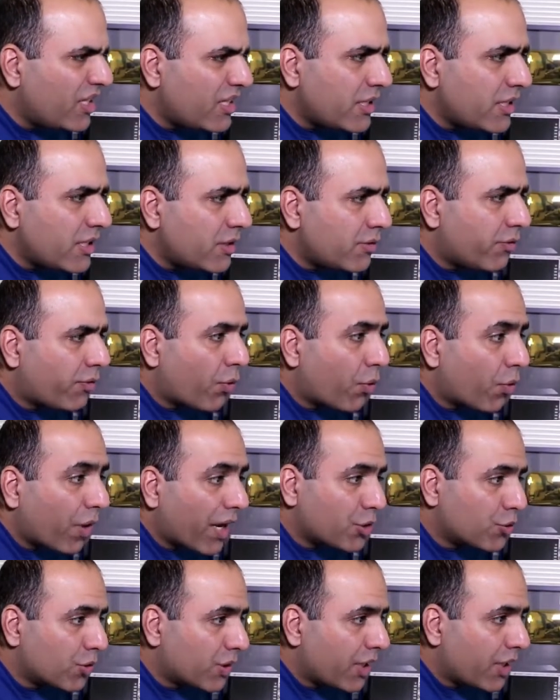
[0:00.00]
This is for
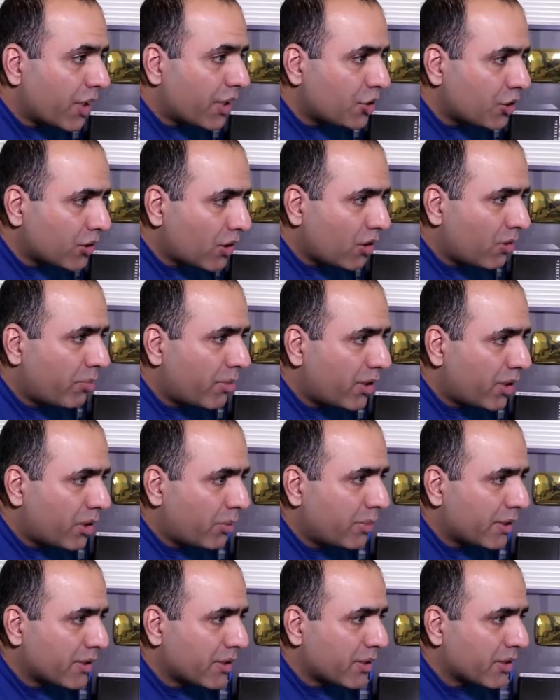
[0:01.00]
educational
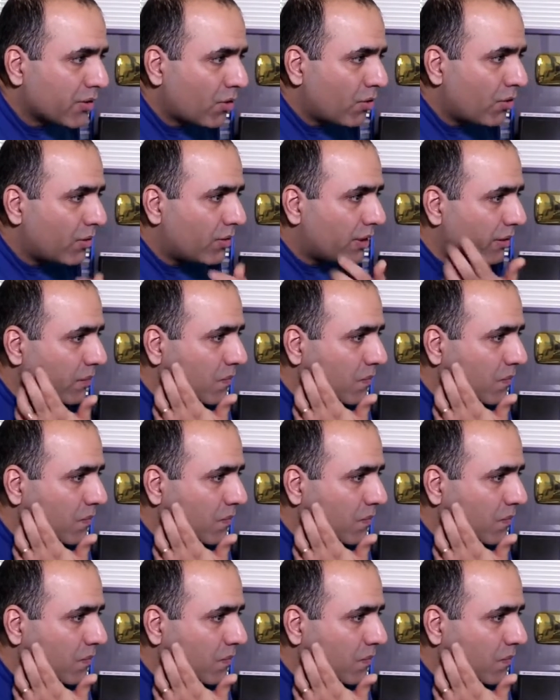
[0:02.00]
purposes only.